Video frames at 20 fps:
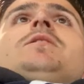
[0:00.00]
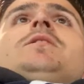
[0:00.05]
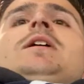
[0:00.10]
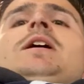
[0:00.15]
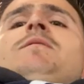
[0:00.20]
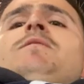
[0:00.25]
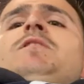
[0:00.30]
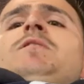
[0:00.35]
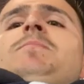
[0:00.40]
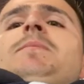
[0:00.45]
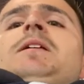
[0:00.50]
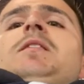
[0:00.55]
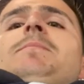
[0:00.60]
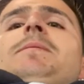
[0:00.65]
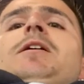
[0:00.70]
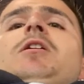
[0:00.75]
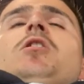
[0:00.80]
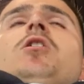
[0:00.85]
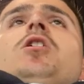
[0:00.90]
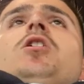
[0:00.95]
Everyone's being a
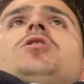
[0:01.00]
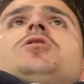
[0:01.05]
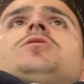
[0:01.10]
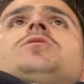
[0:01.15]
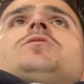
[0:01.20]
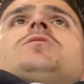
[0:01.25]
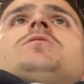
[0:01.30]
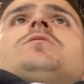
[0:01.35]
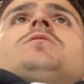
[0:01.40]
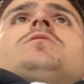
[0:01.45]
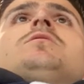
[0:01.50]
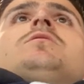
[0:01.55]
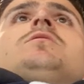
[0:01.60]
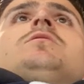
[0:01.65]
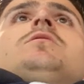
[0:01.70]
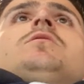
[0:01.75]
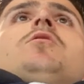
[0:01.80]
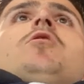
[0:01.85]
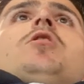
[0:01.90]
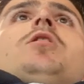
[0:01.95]
bit harsh
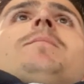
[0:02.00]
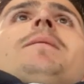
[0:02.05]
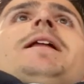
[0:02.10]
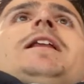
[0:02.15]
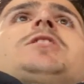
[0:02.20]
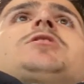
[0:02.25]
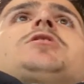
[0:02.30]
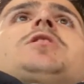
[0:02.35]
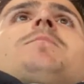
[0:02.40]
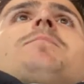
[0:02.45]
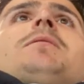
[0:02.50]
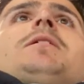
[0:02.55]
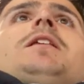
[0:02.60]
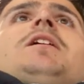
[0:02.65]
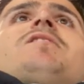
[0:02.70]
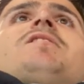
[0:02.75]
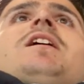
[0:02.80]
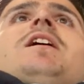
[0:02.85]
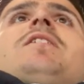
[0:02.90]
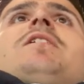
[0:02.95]
on the manager, but
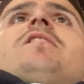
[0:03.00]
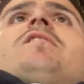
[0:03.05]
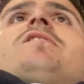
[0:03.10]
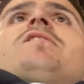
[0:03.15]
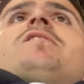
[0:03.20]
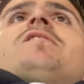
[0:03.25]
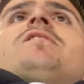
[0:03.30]
let's get this.